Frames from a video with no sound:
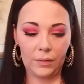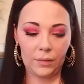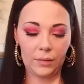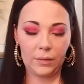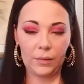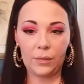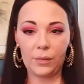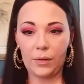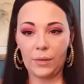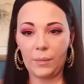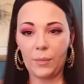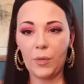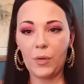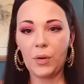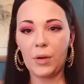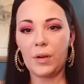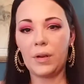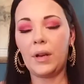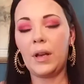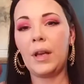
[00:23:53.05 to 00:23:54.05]
or
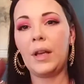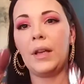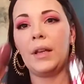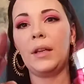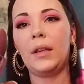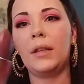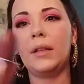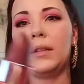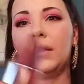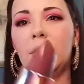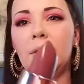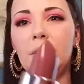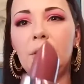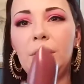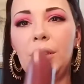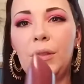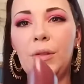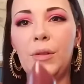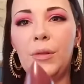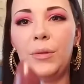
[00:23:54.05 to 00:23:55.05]
more
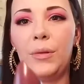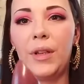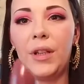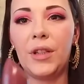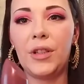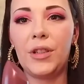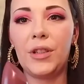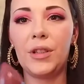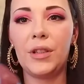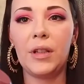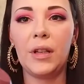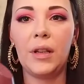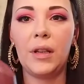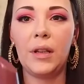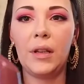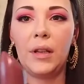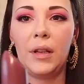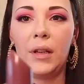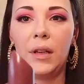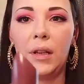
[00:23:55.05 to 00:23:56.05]
nudish,
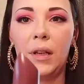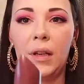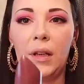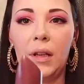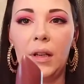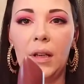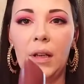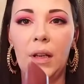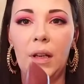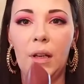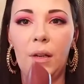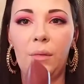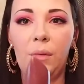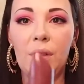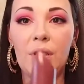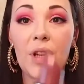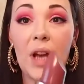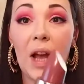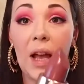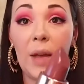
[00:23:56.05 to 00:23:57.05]

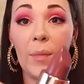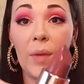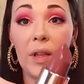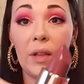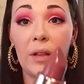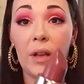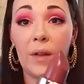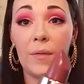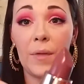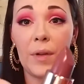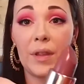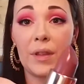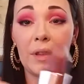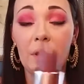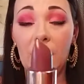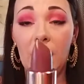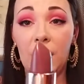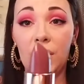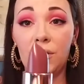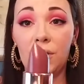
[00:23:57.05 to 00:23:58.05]
which I'm in love with
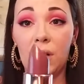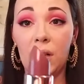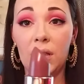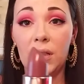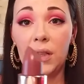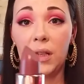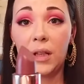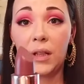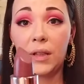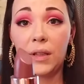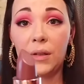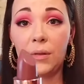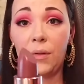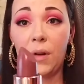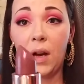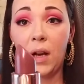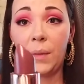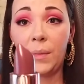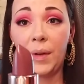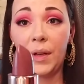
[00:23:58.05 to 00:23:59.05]
Androgyny, so
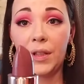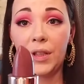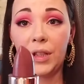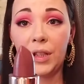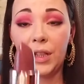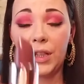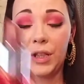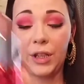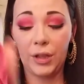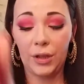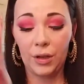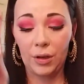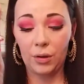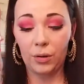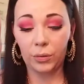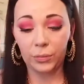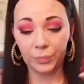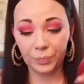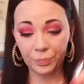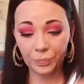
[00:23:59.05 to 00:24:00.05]
I'm actually going to
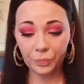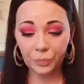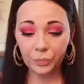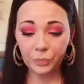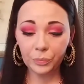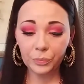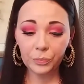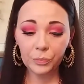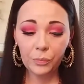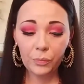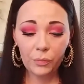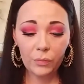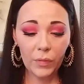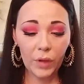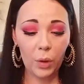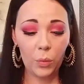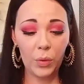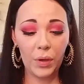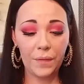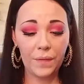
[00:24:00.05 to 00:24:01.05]
go
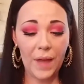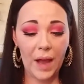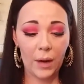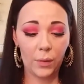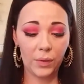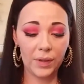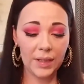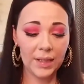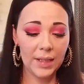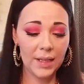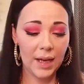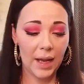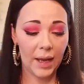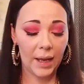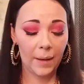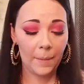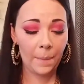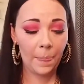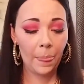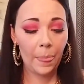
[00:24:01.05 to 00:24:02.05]
with that one
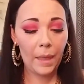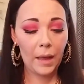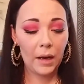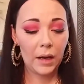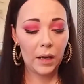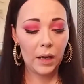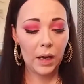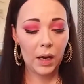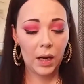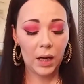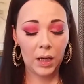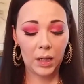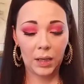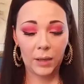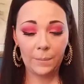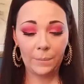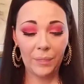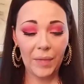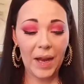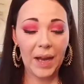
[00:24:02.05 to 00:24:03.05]
today.
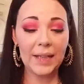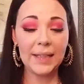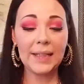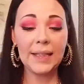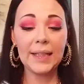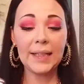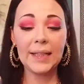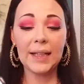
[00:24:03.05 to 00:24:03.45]
I did